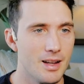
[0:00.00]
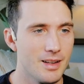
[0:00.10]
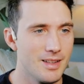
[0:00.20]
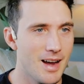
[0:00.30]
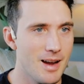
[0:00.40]

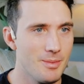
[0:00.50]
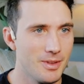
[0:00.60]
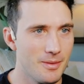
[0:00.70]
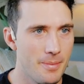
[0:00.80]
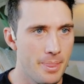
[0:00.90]

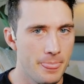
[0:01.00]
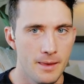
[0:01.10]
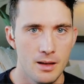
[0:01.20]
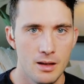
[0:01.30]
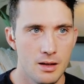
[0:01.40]
dimes.
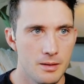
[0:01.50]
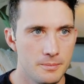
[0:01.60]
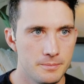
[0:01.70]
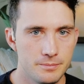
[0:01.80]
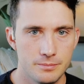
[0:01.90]

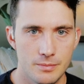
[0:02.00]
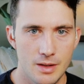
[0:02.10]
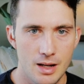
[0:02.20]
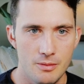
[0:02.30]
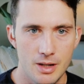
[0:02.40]

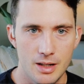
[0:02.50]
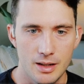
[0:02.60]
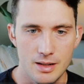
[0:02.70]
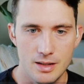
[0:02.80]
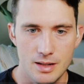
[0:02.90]
And we can
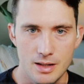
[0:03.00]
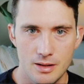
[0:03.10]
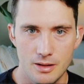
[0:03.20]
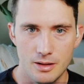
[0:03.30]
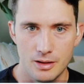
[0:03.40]

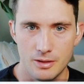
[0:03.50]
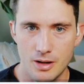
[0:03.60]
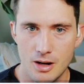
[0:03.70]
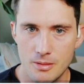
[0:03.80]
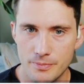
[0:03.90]
continue going through.
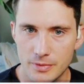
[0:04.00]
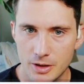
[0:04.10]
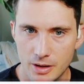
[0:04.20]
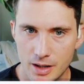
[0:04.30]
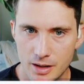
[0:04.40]
Oh,
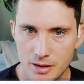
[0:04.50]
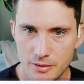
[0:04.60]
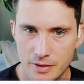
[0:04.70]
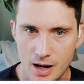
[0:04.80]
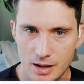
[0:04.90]
create a new
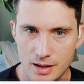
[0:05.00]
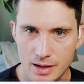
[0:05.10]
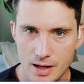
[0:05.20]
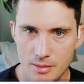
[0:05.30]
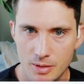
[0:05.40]
file in
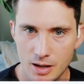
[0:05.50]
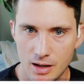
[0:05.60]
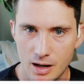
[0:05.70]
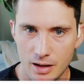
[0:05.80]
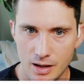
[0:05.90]
lib called
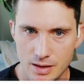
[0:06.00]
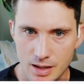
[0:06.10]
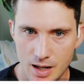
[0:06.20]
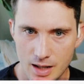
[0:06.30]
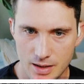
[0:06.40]

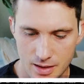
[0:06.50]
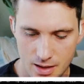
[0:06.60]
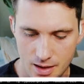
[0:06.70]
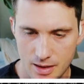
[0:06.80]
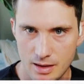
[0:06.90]
logger.ts.
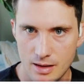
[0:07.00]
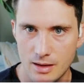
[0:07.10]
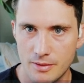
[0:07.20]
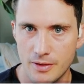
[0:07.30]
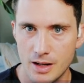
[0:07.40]

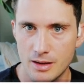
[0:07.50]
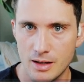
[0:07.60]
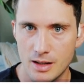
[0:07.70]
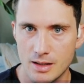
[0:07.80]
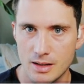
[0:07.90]
The funny
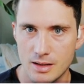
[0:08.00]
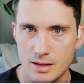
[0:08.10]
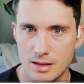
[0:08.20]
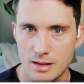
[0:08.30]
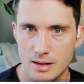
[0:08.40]
thing is
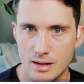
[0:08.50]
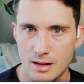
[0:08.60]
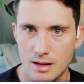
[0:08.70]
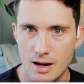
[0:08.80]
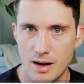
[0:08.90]

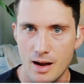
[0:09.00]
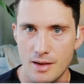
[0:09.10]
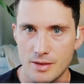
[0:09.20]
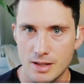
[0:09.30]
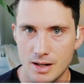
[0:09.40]
I
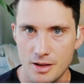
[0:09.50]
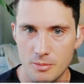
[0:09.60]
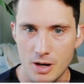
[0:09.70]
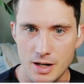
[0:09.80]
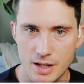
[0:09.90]
have this in other
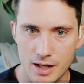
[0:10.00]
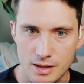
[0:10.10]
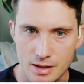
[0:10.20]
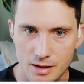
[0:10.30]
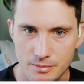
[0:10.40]
projects,
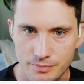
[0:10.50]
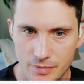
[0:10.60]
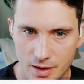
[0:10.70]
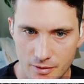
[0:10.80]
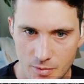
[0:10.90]
so I
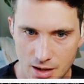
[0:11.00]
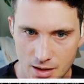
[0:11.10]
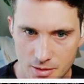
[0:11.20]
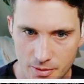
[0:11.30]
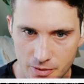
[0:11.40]
made
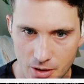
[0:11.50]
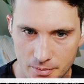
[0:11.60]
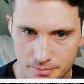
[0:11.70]
these before.